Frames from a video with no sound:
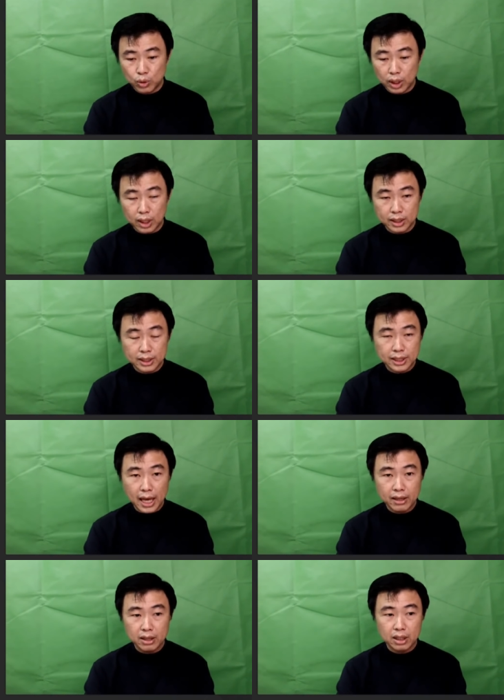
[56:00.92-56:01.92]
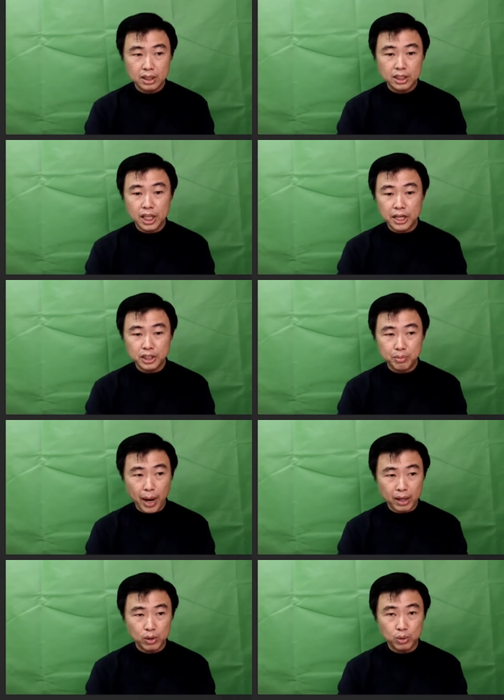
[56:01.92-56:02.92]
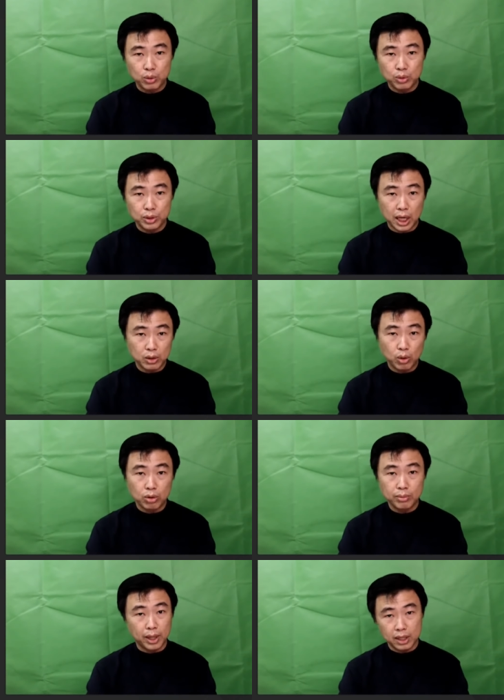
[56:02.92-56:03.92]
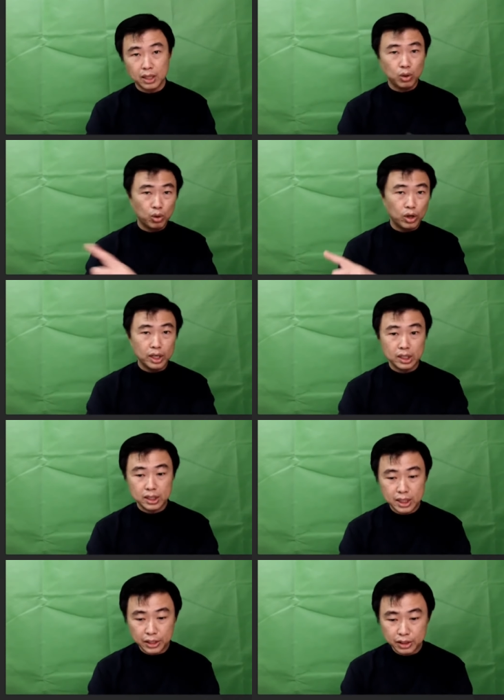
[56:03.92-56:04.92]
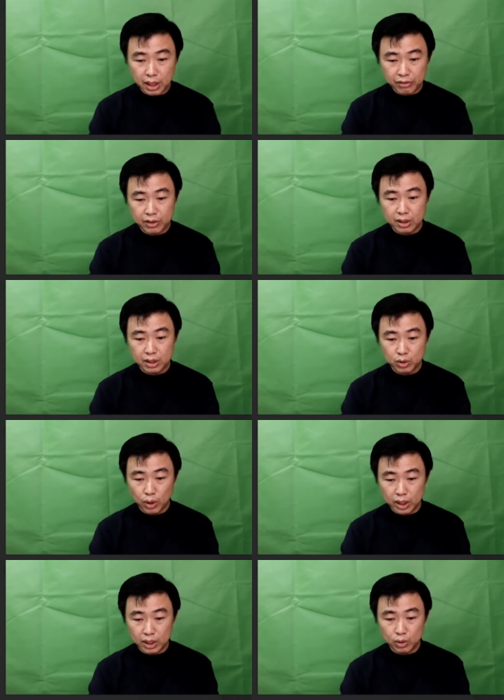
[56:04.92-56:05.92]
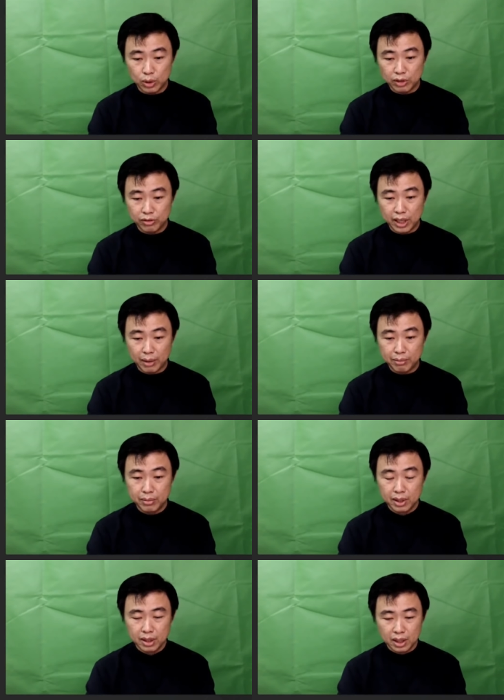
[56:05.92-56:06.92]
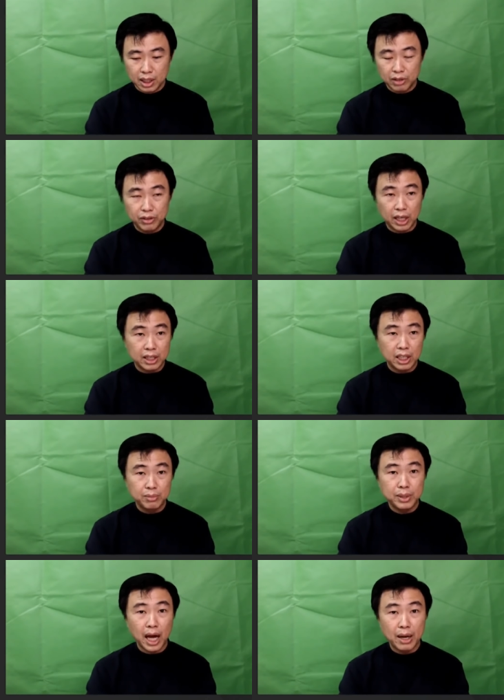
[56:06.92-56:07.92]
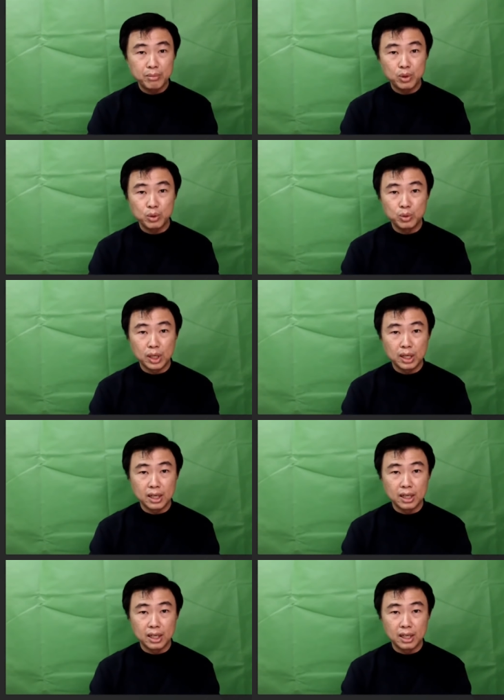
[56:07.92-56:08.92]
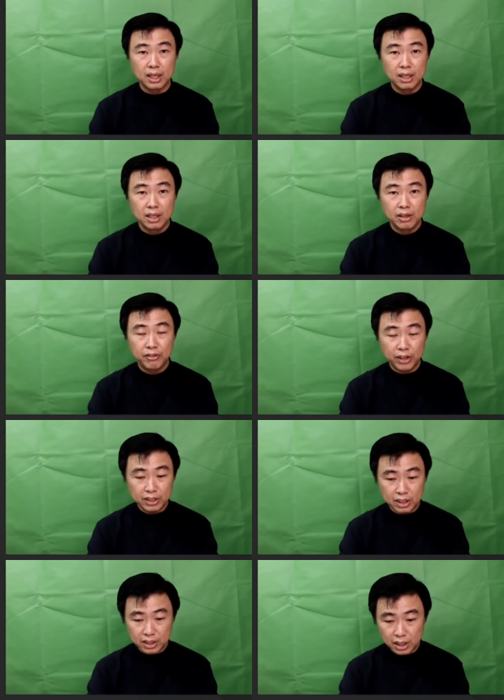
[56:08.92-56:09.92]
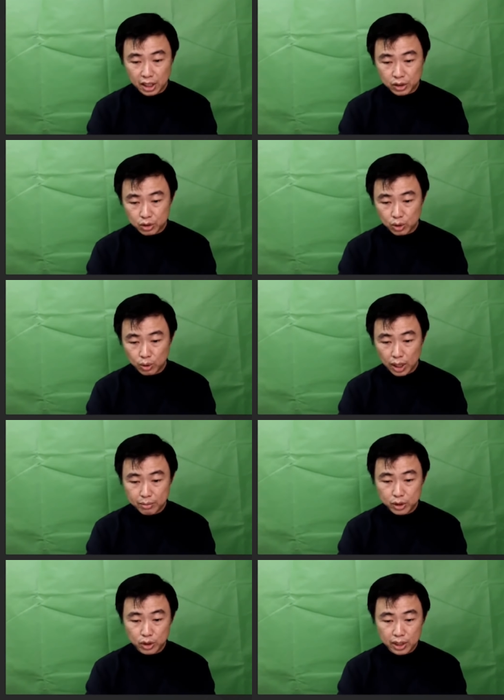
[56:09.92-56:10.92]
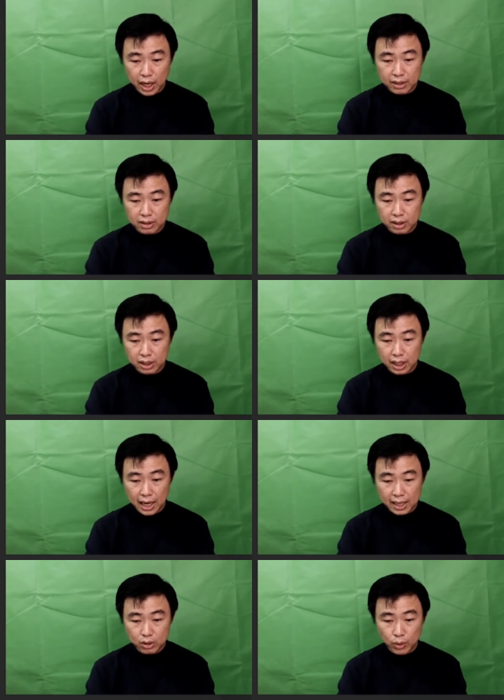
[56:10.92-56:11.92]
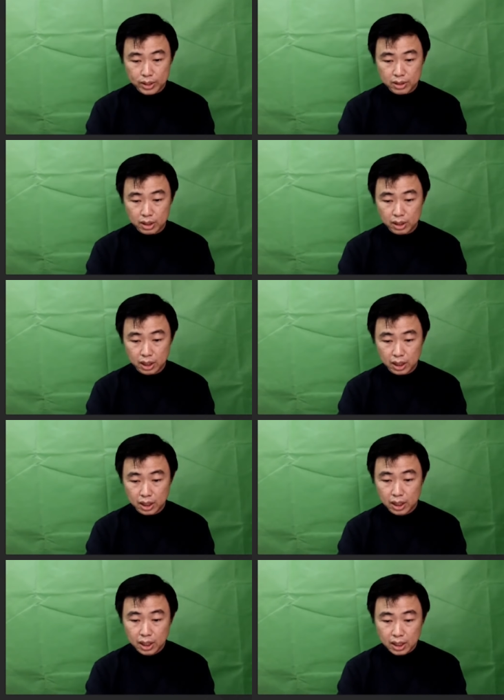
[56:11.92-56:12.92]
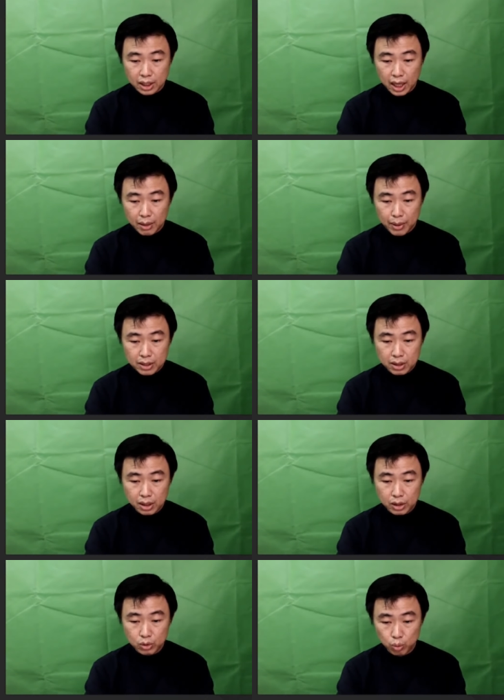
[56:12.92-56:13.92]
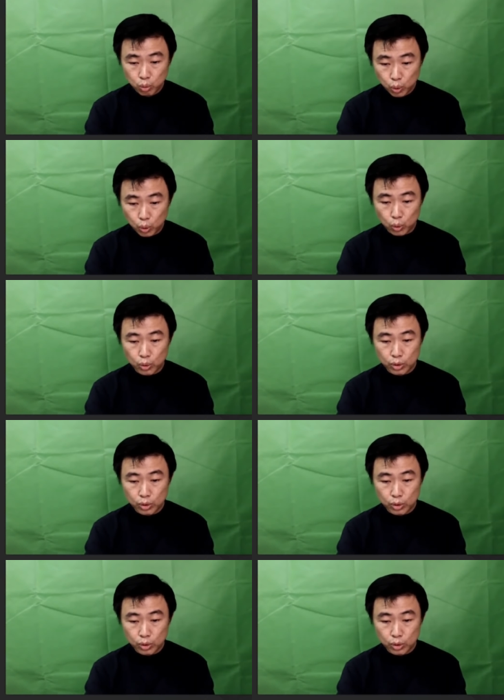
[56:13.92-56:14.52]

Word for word: uh, send the stage back to Dato, but Datuk got another session after this, so I need to give them, give their team time to uh, fix the stage. So let me just answer the last question here. Day master is Wu.